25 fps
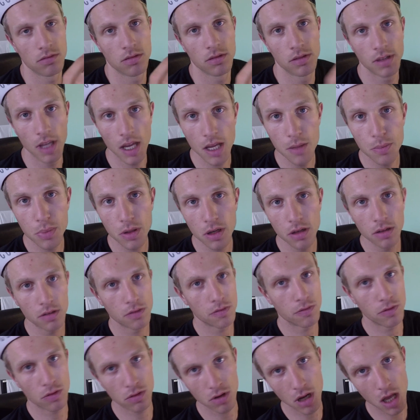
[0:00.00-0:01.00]
taper
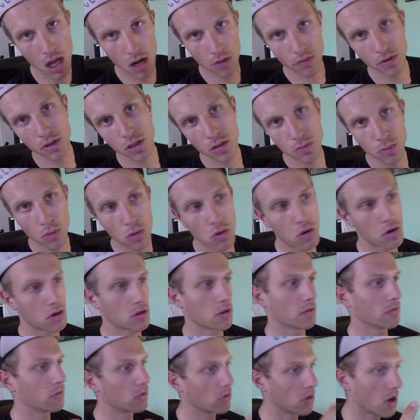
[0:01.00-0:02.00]
for every sport,
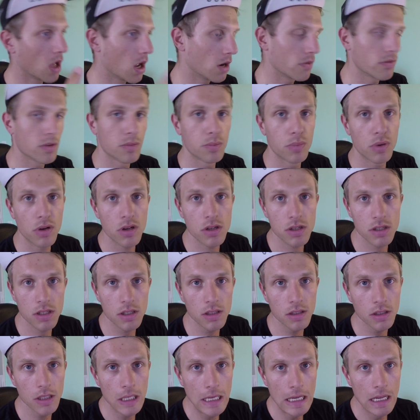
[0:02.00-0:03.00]
for every
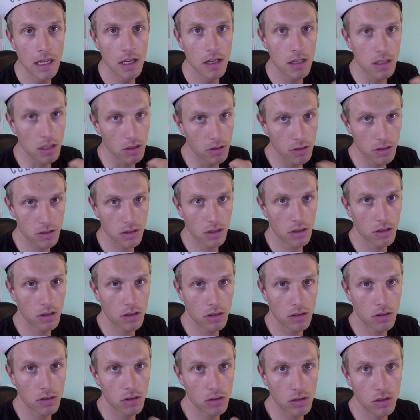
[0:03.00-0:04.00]
person. So it's
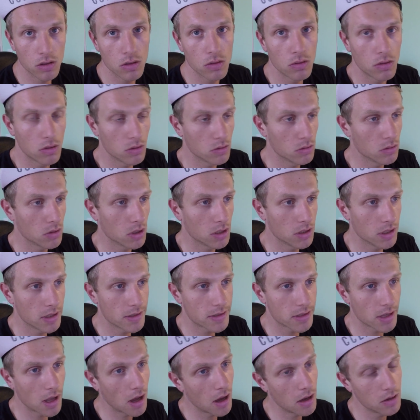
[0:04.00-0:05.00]
up to you to
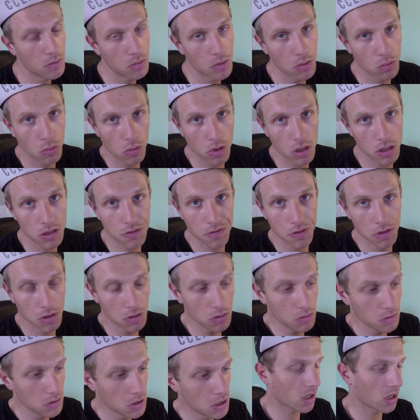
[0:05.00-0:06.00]
decide what works for
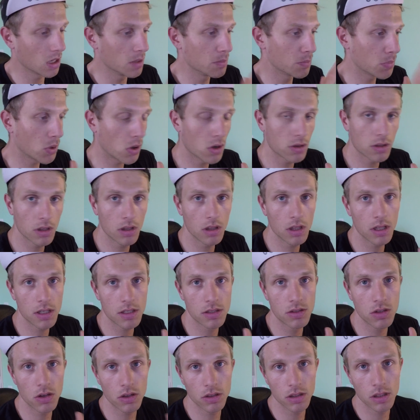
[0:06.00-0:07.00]
you. Important is
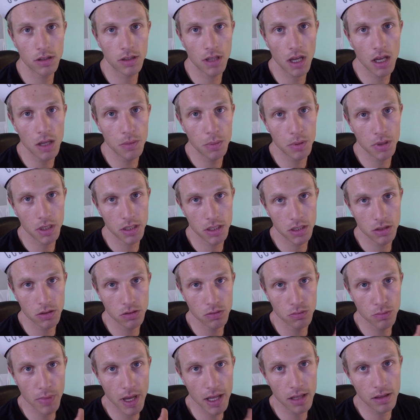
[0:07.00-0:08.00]
during the taper that
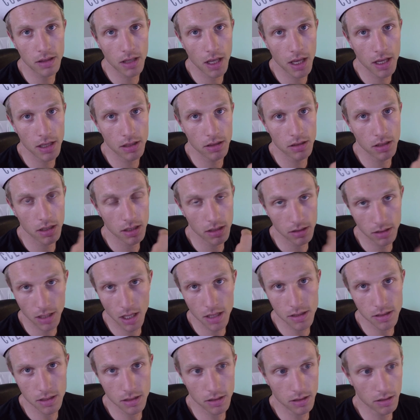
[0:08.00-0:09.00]
you maintain the
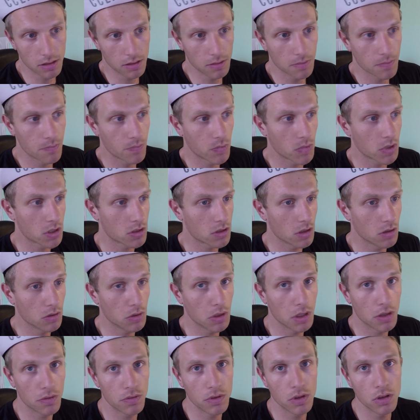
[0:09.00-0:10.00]
intensity. So
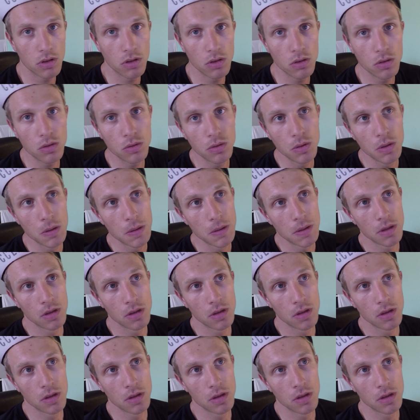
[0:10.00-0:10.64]
if you do